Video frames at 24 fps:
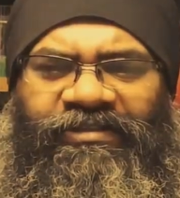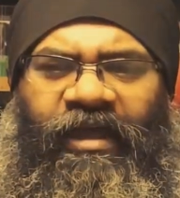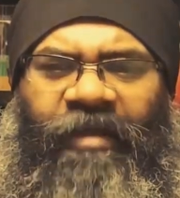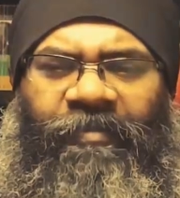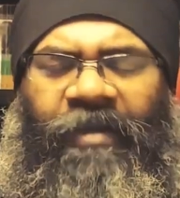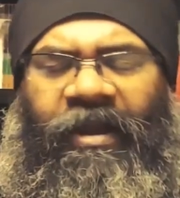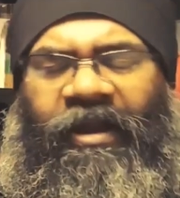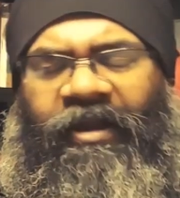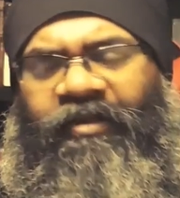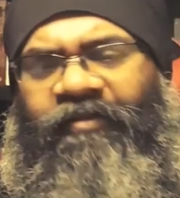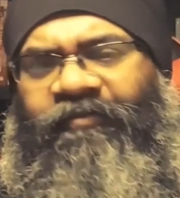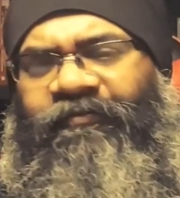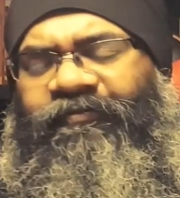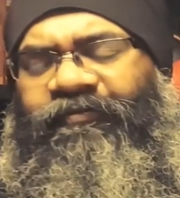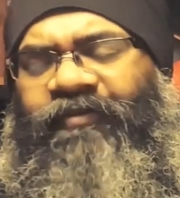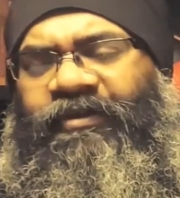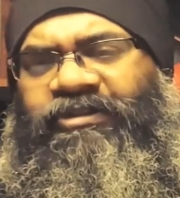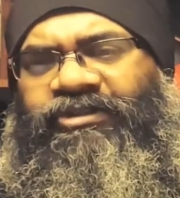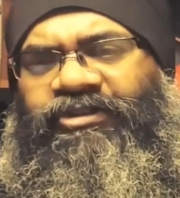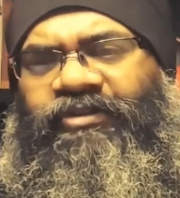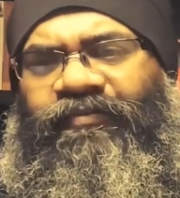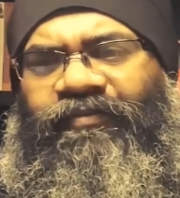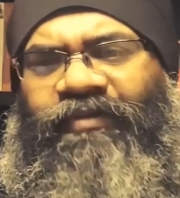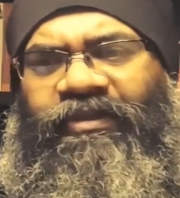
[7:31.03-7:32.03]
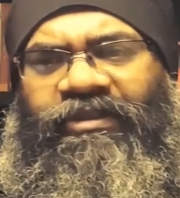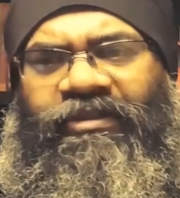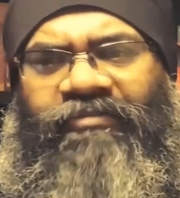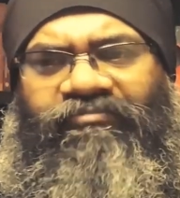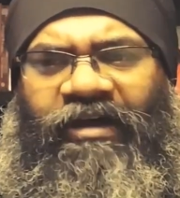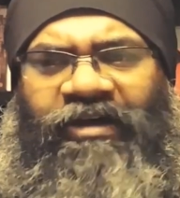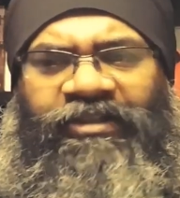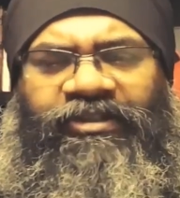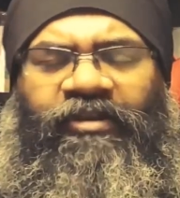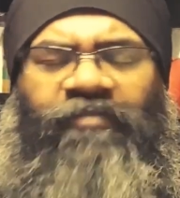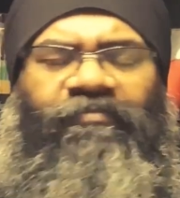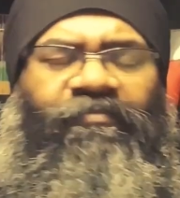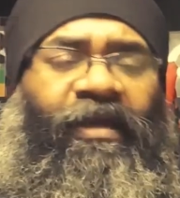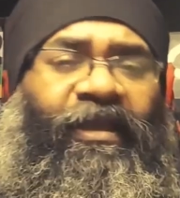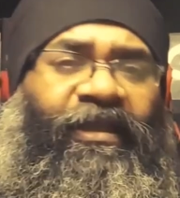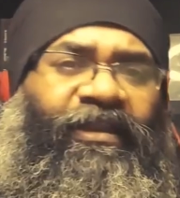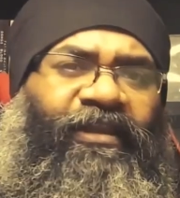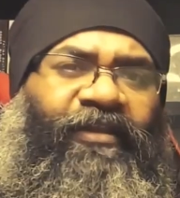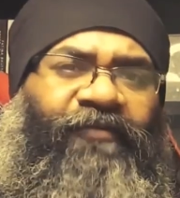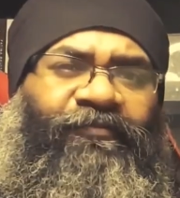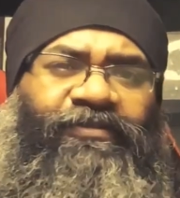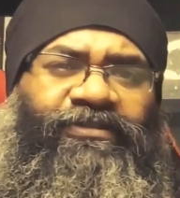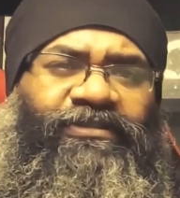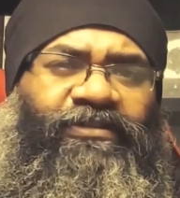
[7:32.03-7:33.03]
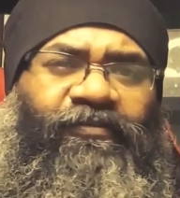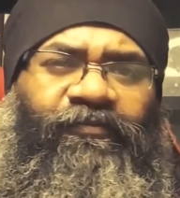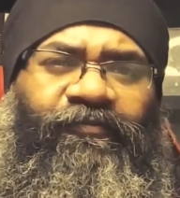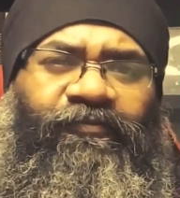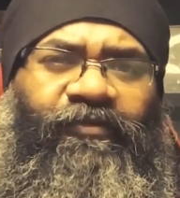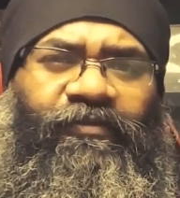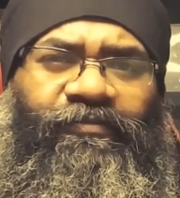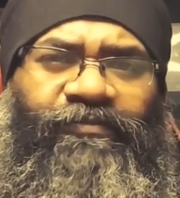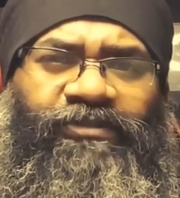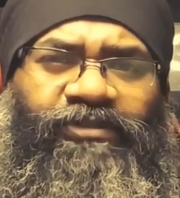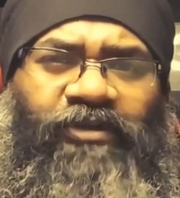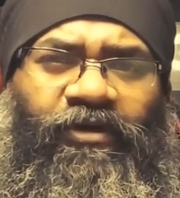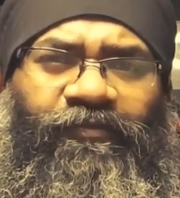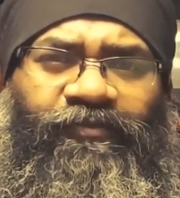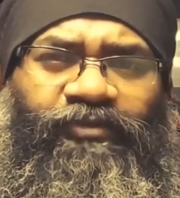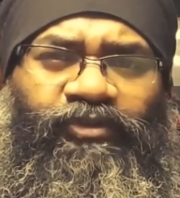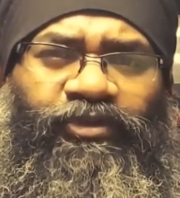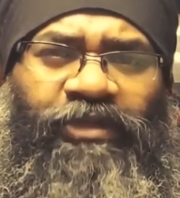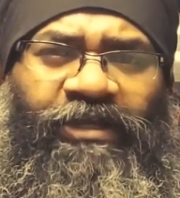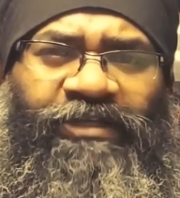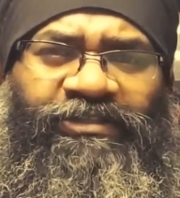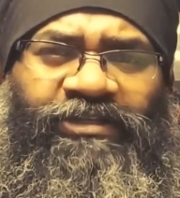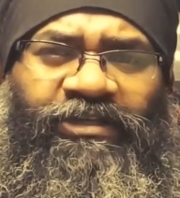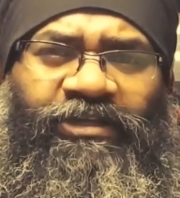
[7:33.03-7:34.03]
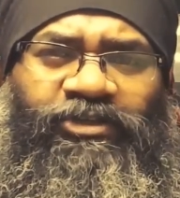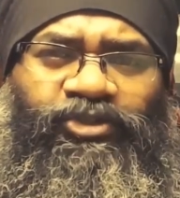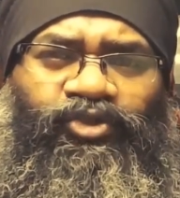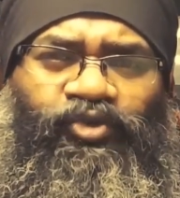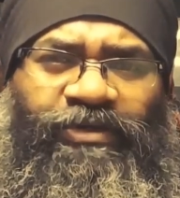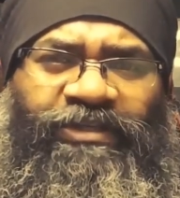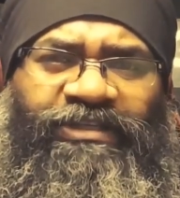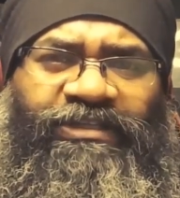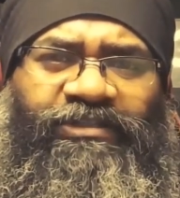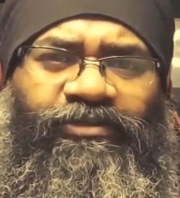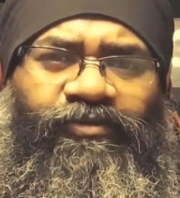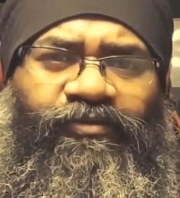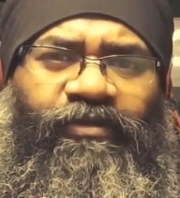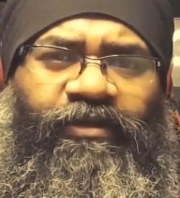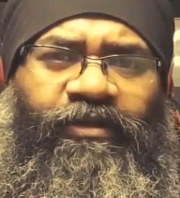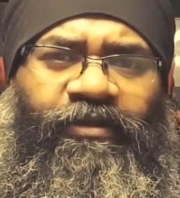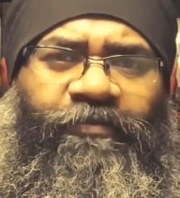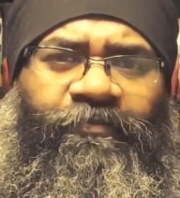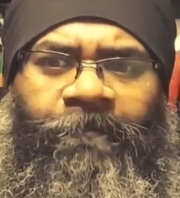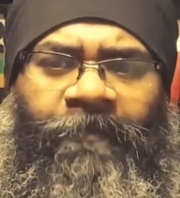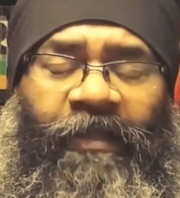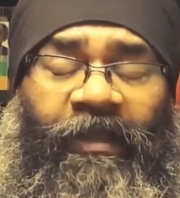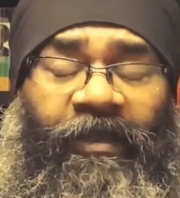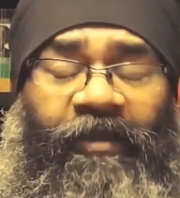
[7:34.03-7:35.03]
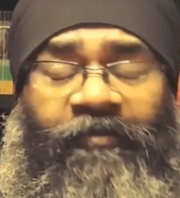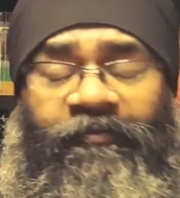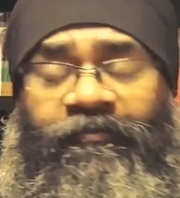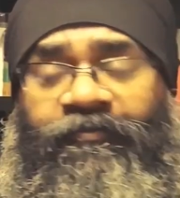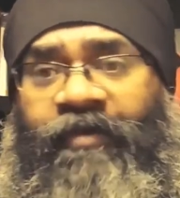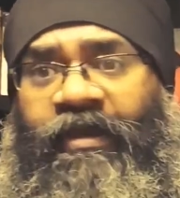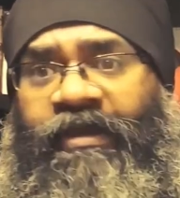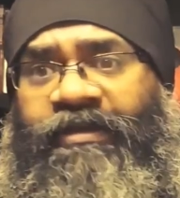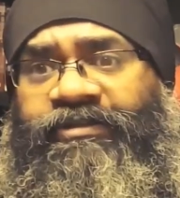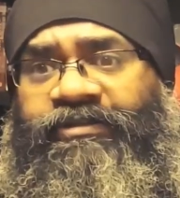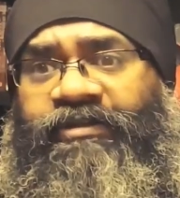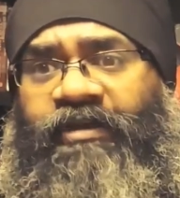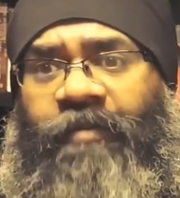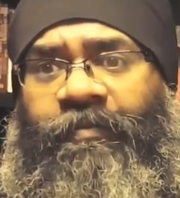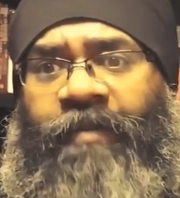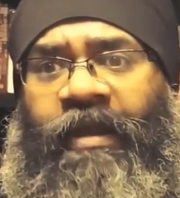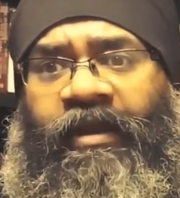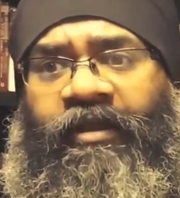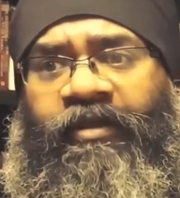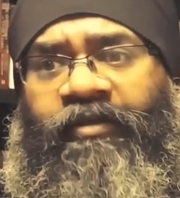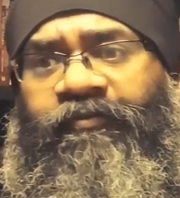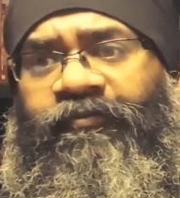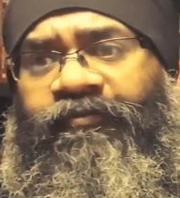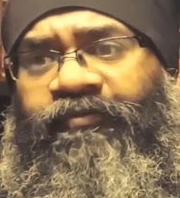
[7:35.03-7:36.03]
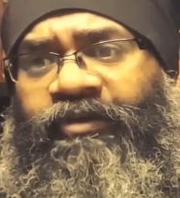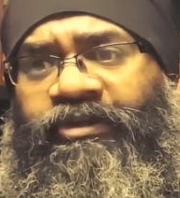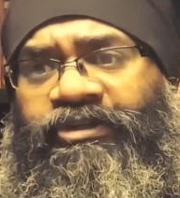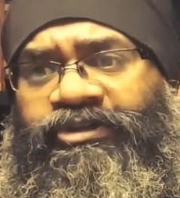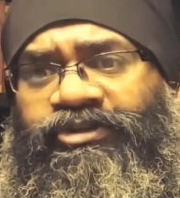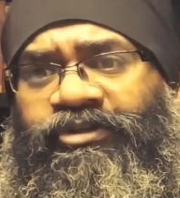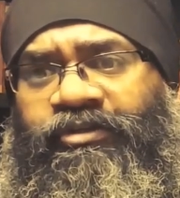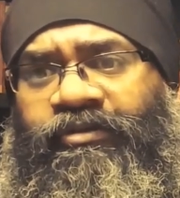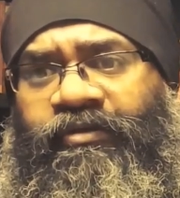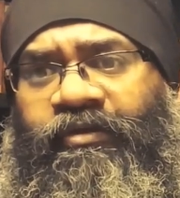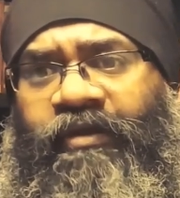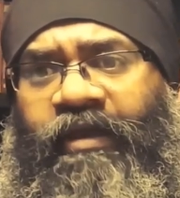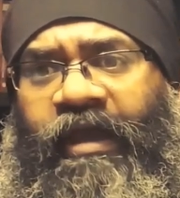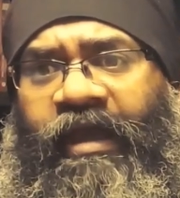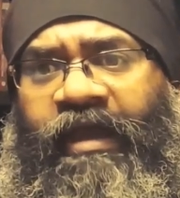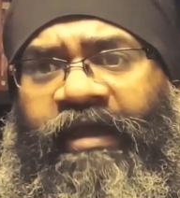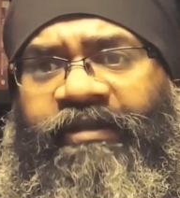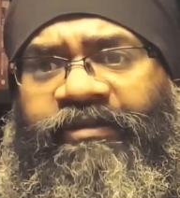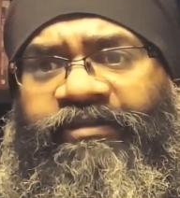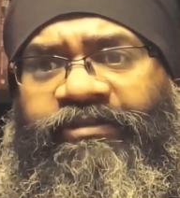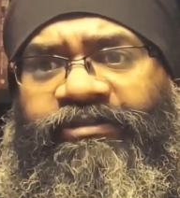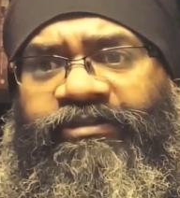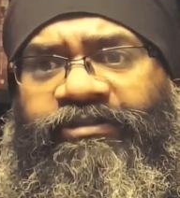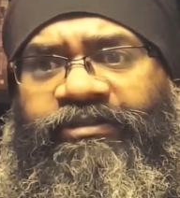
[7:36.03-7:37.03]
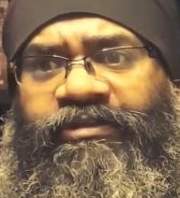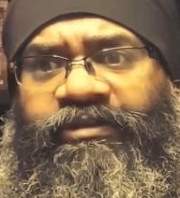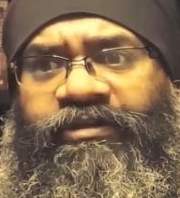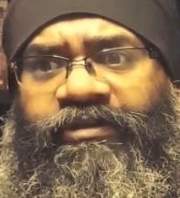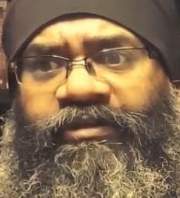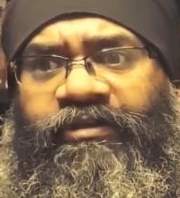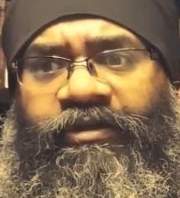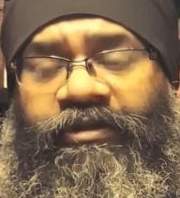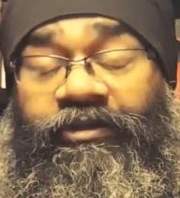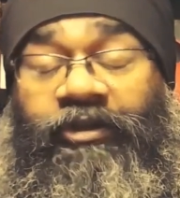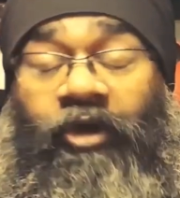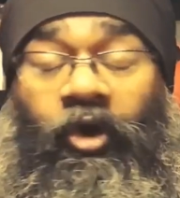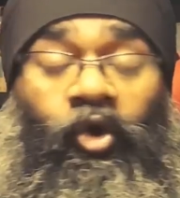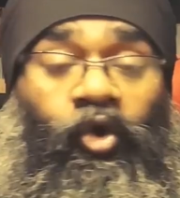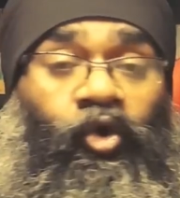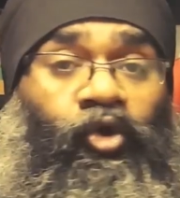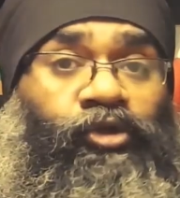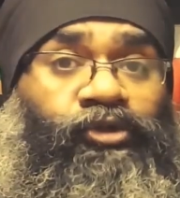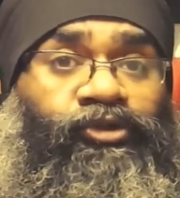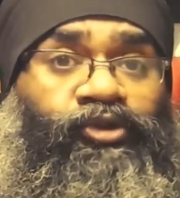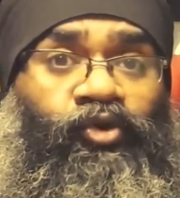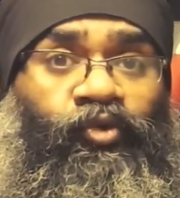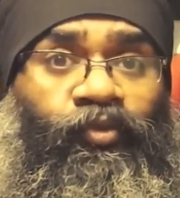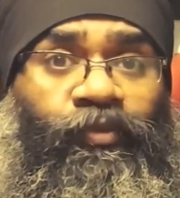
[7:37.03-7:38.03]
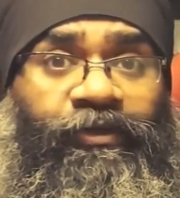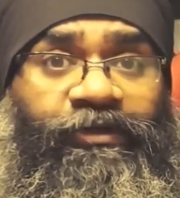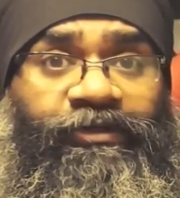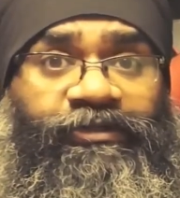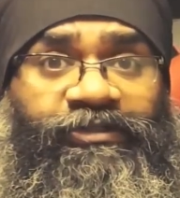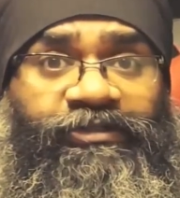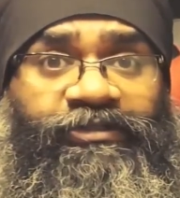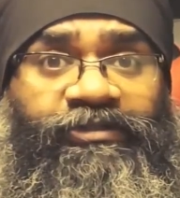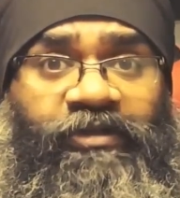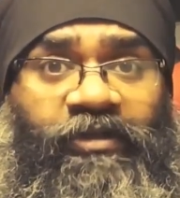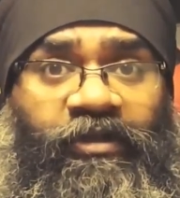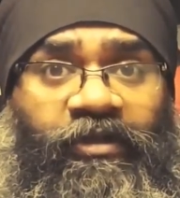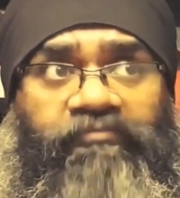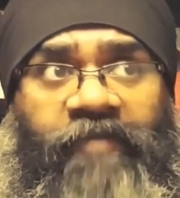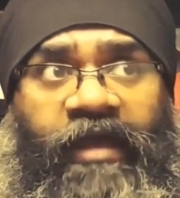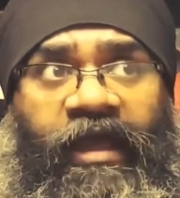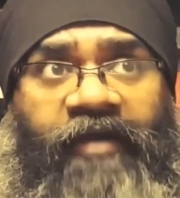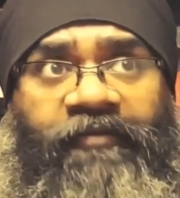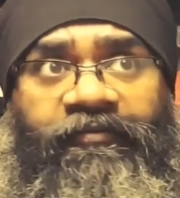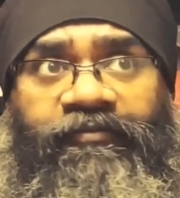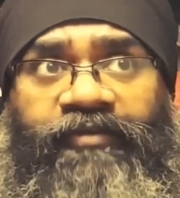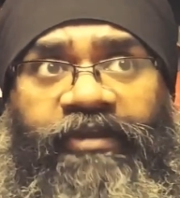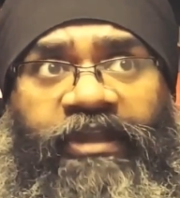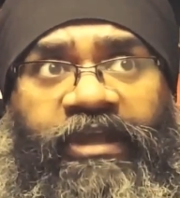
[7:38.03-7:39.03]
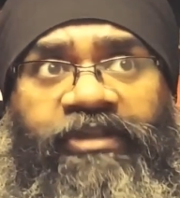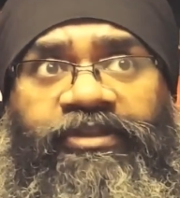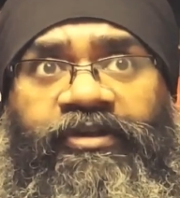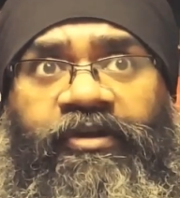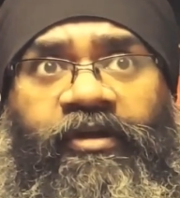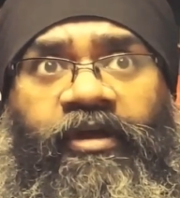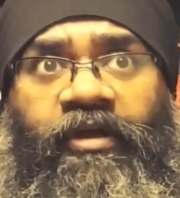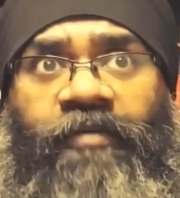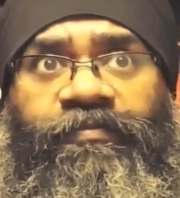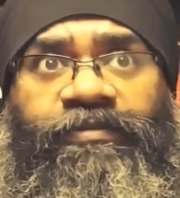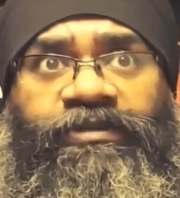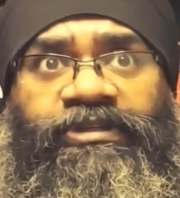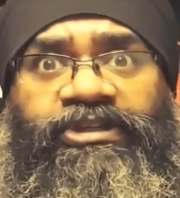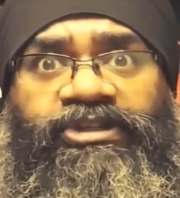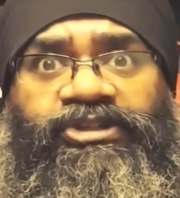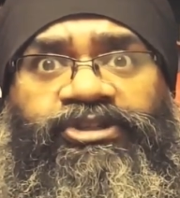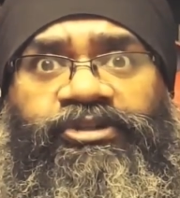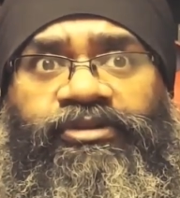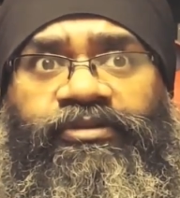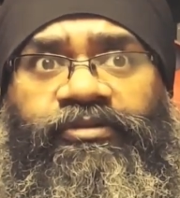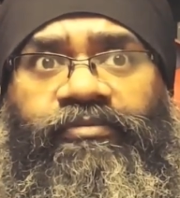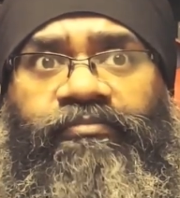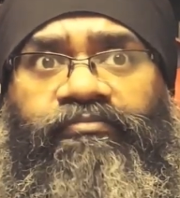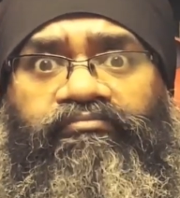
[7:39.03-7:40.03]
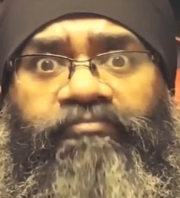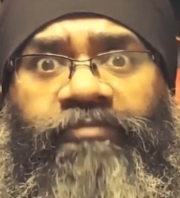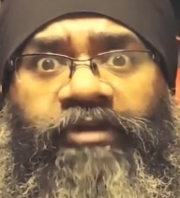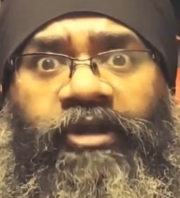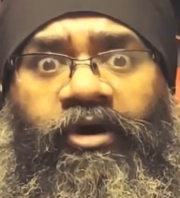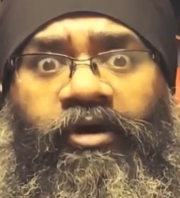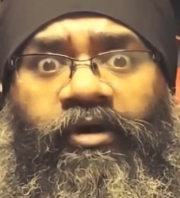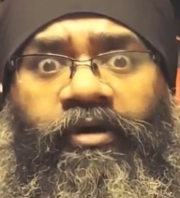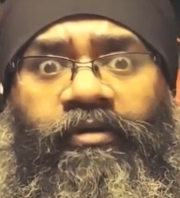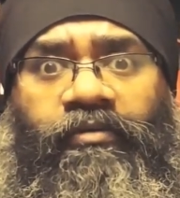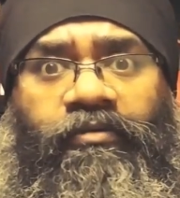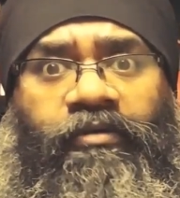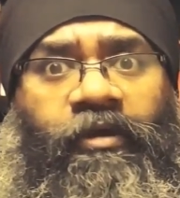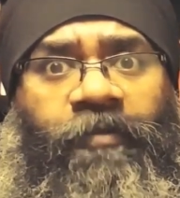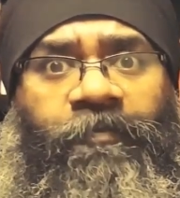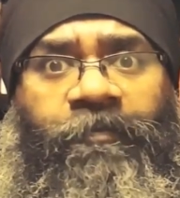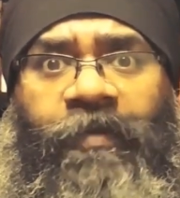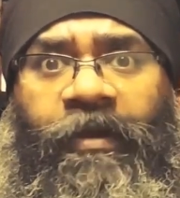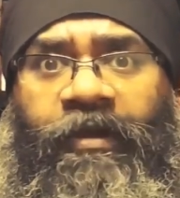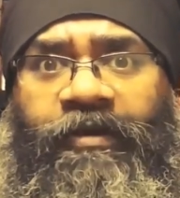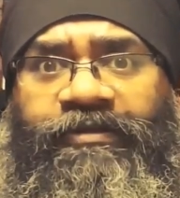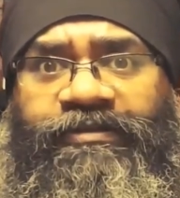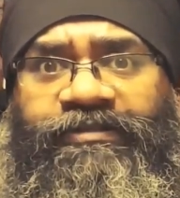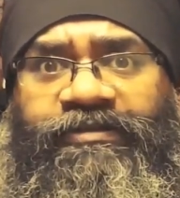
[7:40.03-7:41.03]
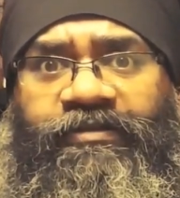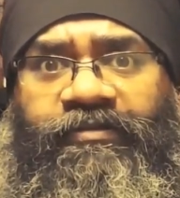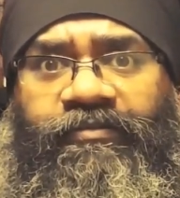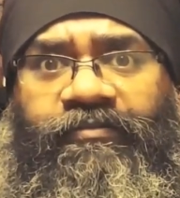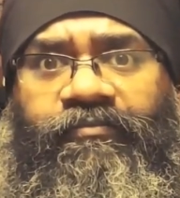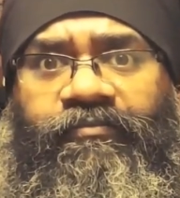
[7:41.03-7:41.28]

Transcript: American fiction with other magnificent films of 2023. In fact, American fiction and The Holdovers have neither competition nor comparison.